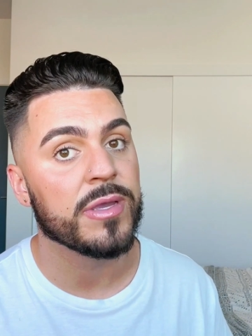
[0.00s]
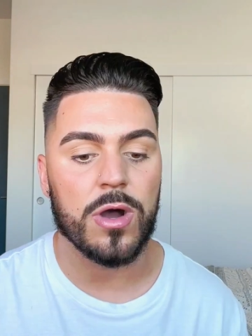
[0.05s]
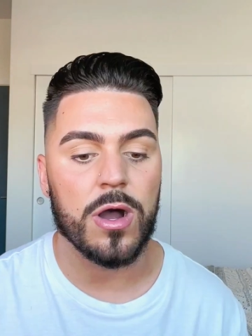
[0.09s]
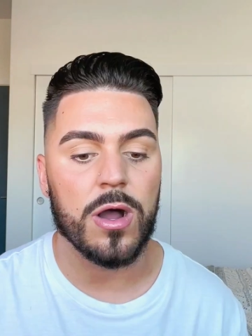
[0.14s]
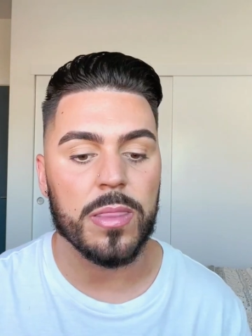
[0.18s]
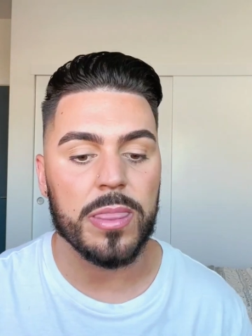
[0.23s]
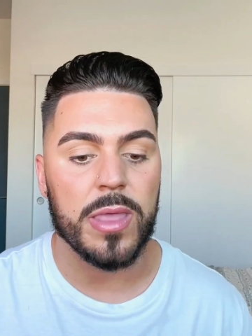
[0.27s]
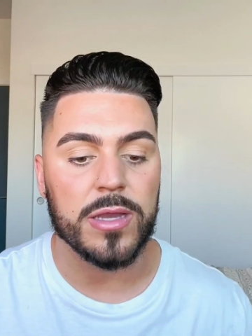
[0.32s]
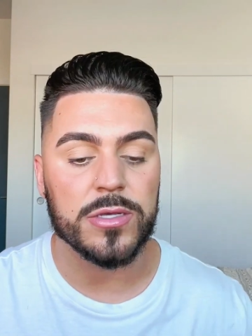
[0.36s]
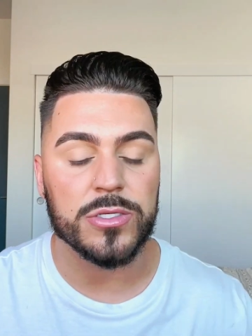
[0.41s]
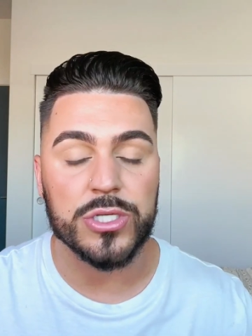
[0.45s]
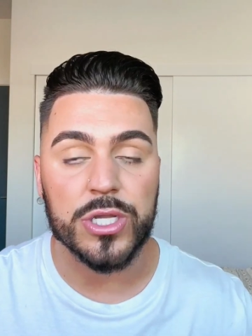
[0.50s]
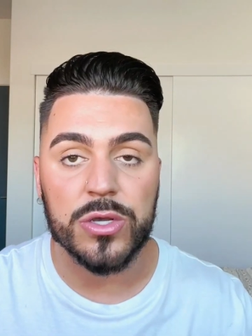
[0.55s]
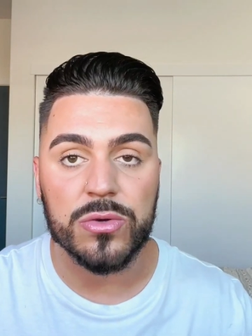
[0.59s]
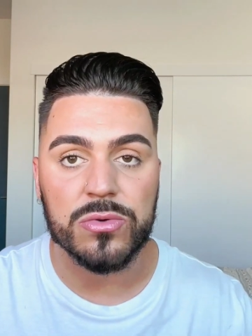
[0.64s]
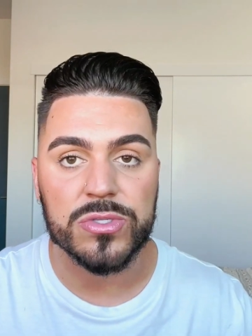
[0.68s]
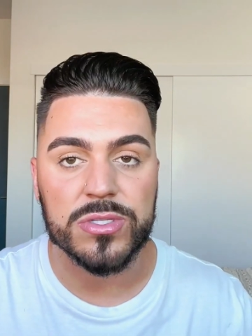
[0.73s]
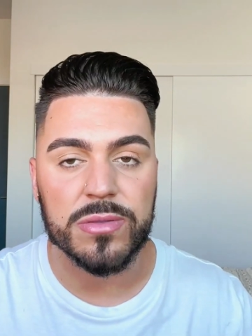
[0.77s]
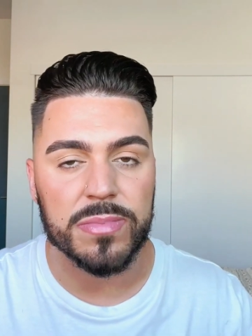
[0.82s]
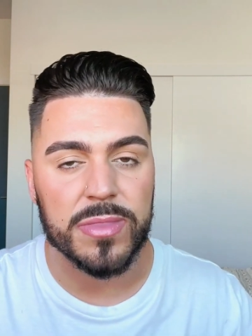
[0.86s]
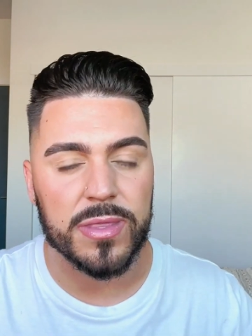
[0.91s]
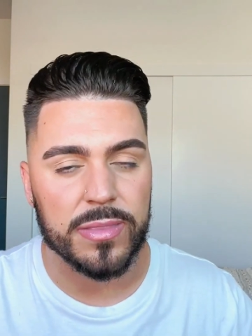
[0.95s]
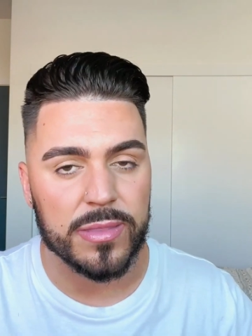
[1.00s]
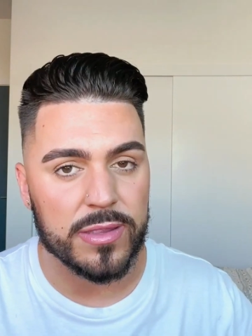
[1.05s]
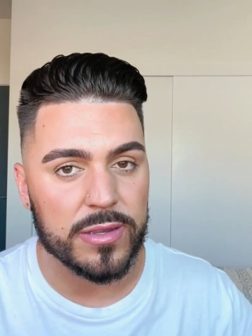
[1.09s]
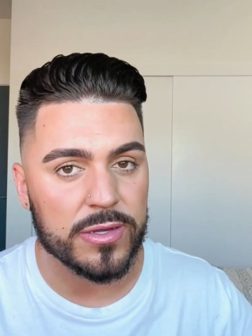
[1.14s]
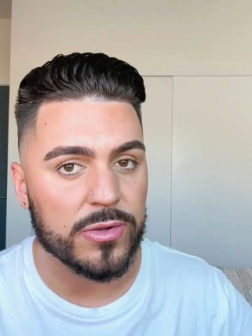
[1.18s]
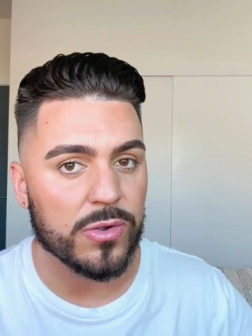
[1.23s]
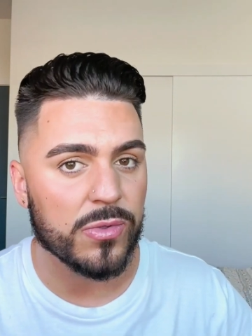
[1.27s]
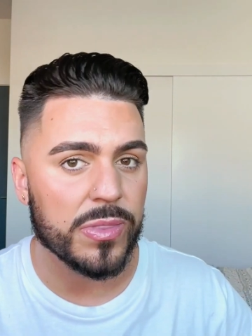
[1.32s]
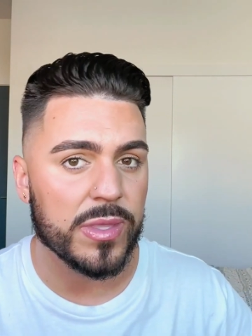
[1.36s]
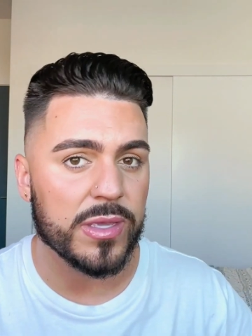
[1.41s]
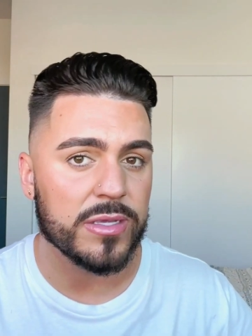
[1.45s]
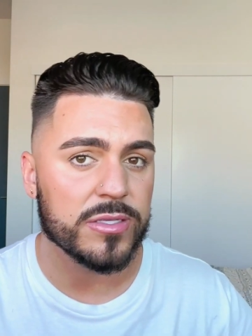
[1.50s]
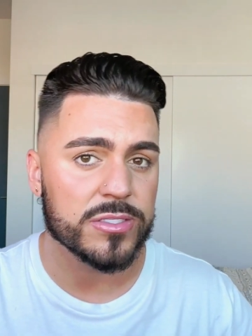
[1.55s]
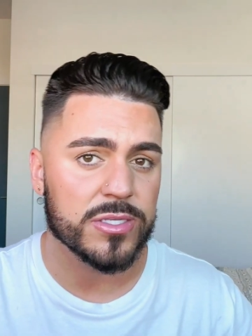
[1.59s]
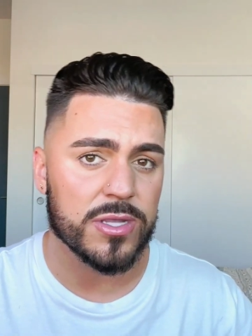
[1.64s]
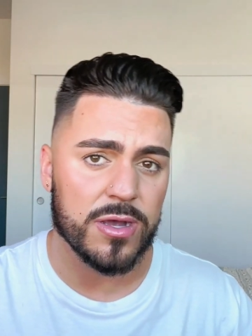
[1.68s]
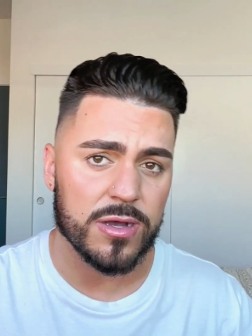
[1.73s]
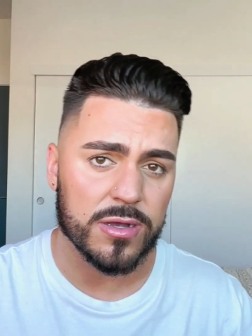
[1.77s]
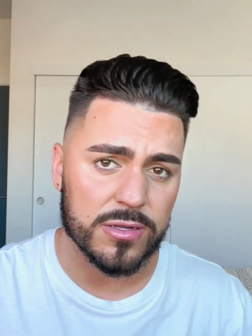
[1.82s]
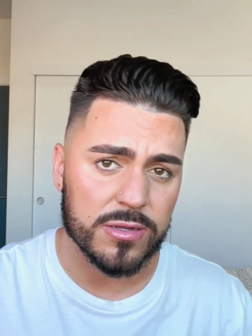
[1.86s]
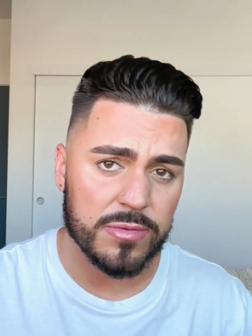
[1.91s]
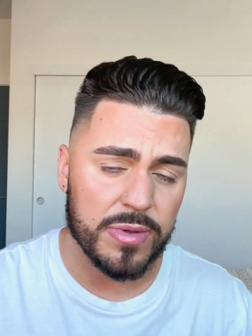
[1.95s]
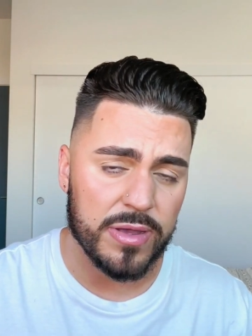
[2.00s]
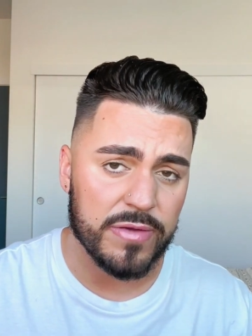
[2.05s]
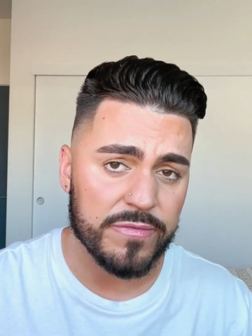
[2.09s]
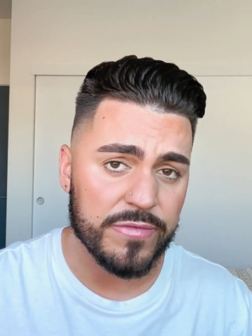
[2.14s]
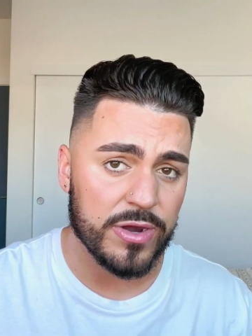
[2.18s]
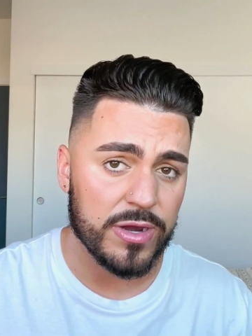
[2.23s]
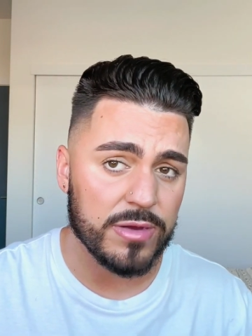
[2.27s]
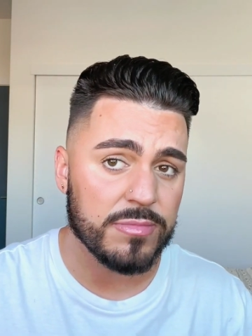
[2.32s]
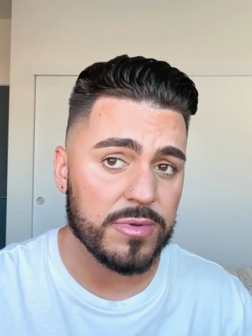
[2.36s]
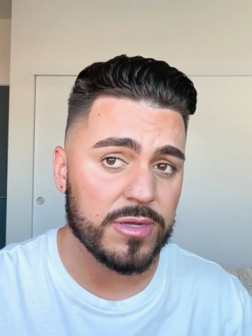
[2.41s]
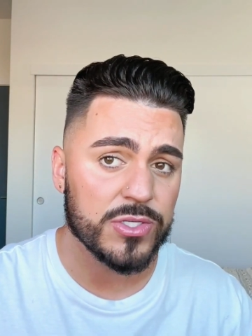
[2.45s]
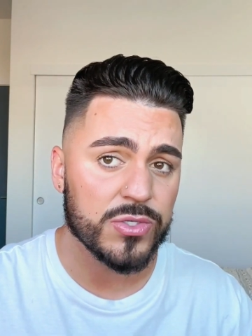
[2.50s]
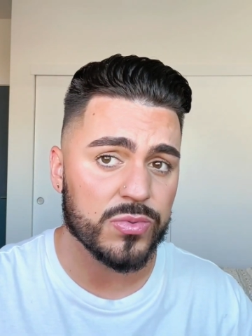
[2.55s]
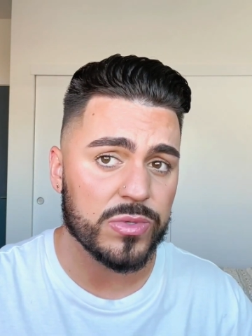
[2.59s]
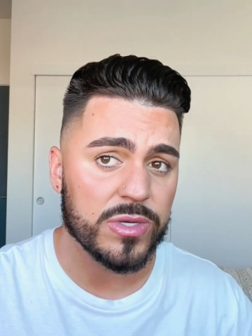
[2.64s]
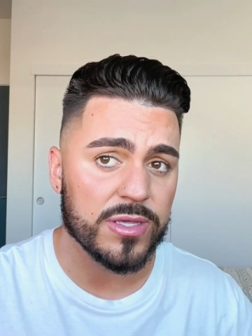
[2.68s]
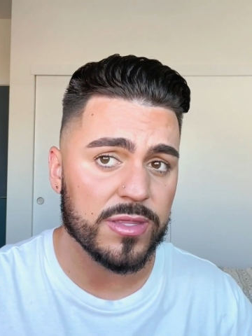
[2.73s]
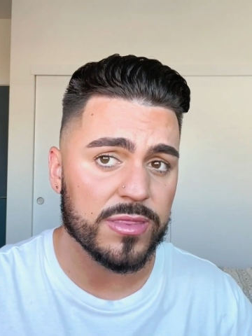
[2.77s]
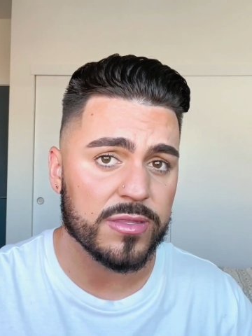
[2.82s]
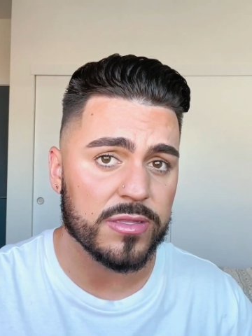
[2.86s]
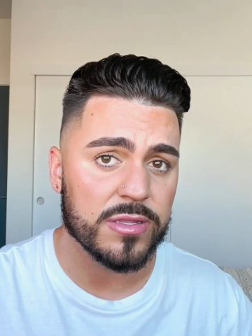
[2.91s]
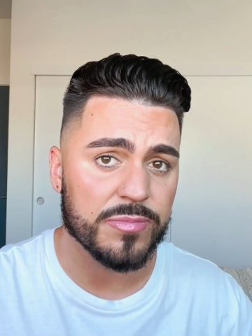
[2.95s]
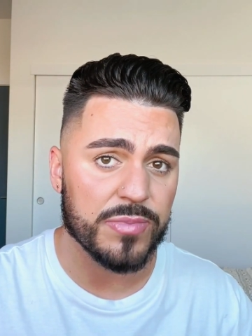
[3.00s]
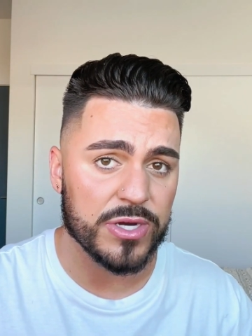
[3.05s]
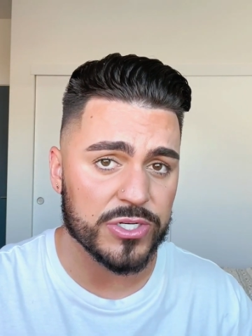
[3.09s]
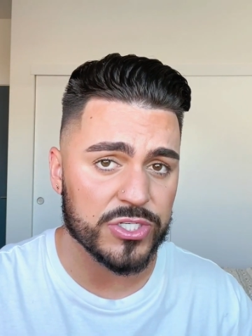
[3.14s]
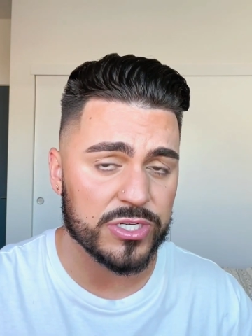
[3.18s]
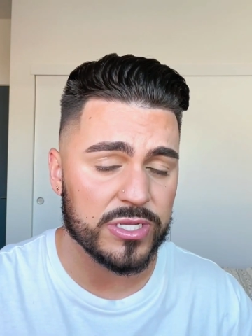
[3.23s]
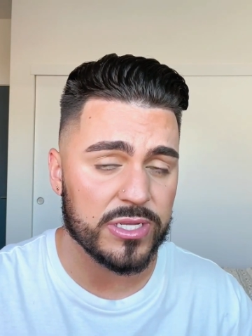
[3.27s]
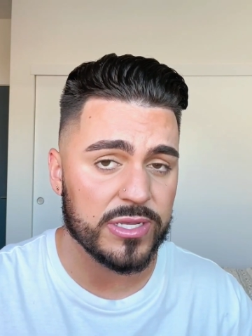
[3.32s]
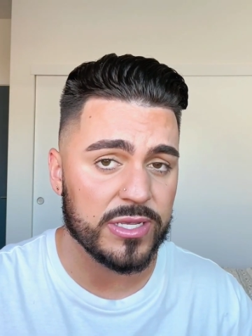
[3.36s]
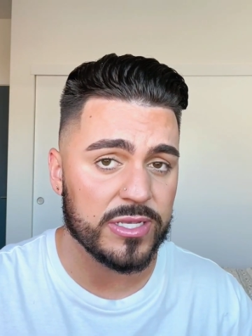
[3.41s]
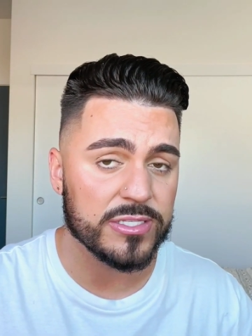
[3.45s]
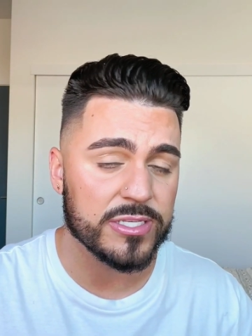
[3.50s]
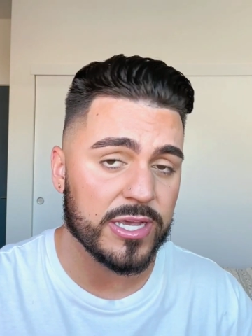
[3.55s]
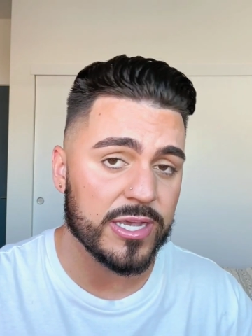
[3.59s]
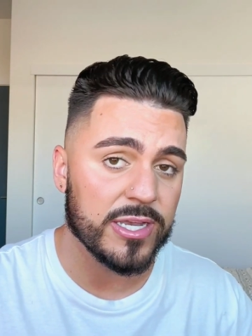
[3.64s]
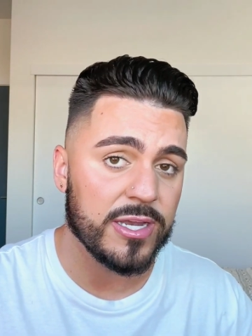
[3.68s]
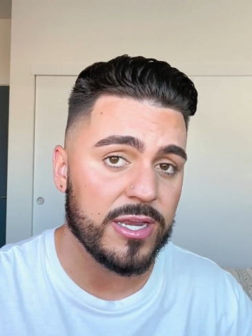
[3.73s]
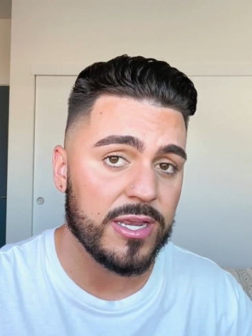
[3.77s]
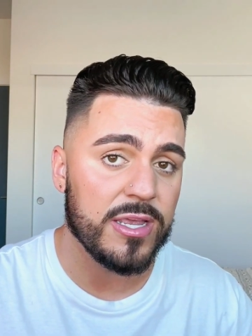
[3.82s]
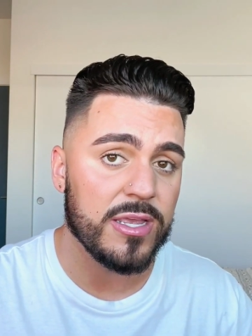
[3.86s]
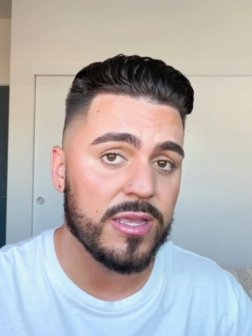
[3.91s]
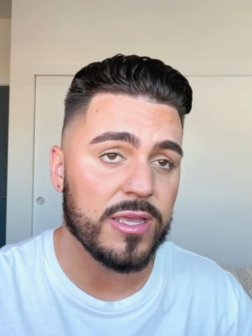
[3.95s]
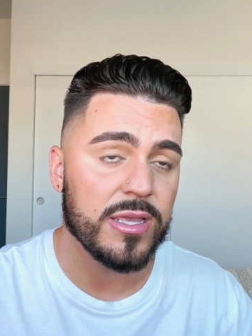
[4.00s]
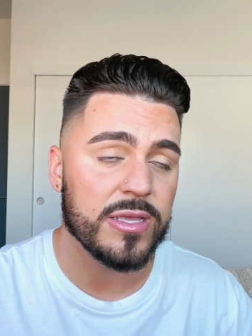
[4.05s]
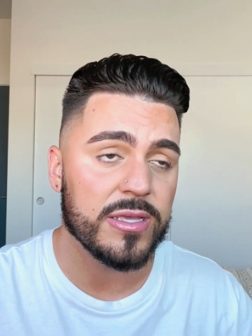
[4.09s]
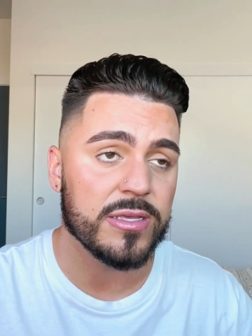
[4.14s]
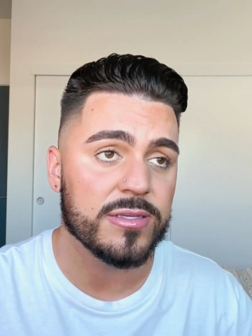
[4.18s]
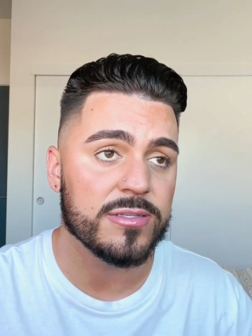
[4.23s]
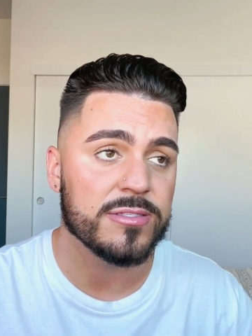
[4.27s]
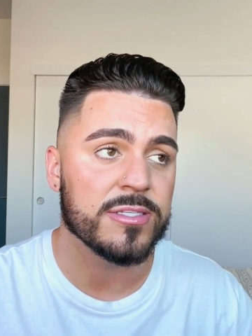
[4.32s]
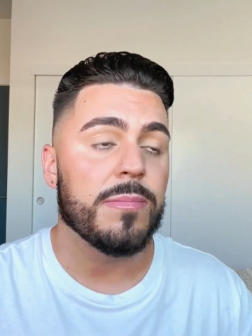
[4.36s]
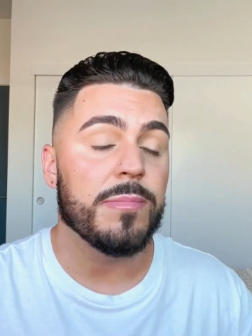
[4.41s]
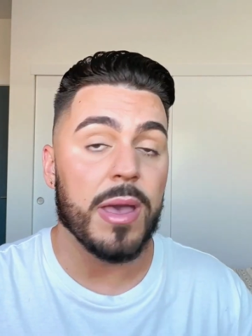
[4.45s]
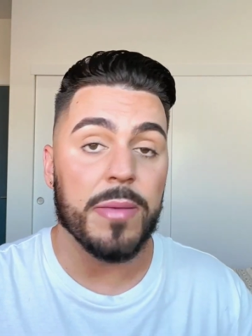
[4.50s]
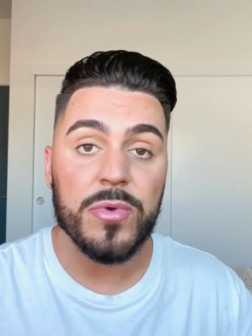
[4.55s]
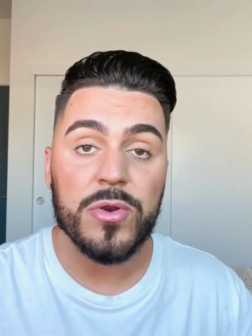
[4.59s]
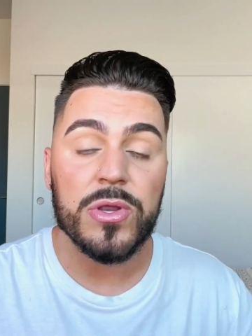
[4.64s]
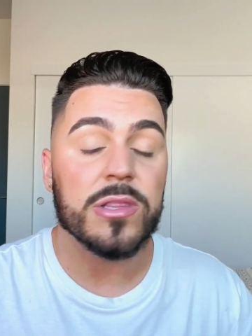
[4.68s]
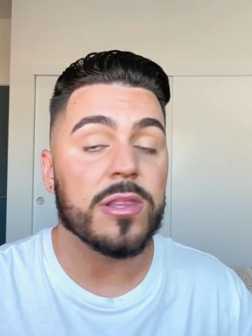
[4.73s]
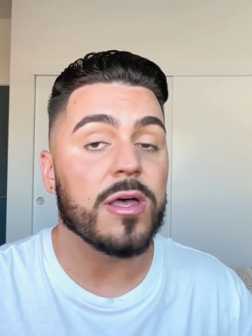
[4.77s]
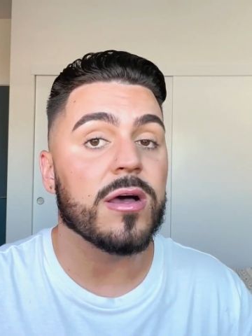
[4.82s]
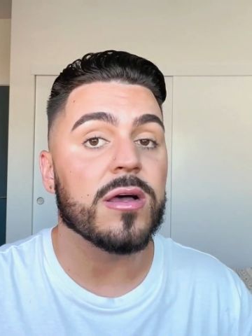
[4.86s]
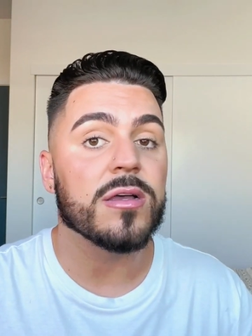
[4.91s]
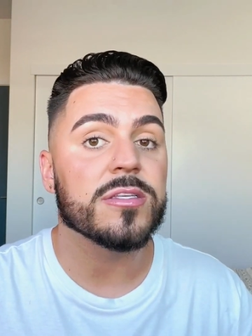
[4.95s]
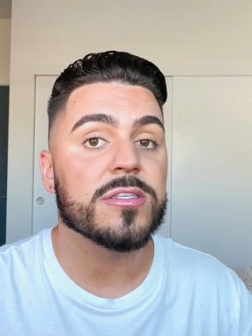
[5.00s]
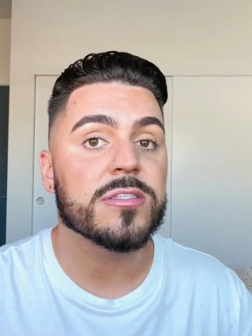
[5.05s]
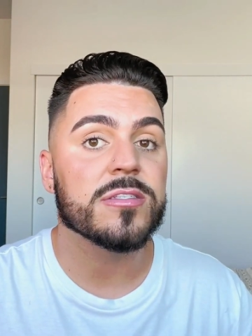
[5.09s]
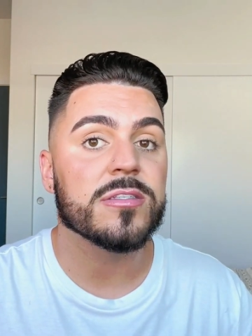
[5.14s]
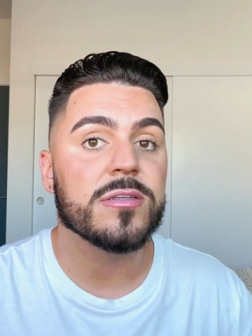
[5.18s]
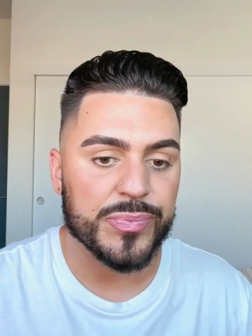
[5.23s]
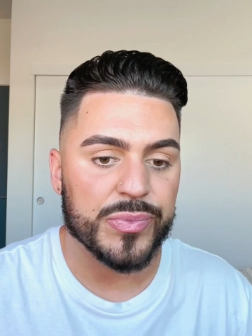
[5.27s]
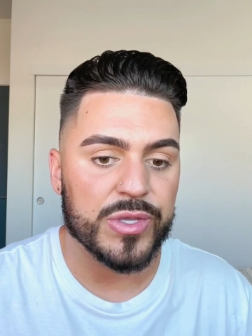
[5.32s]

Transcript: On that note, something that I don't think is talked about very much with depression and anxiety is memory loss.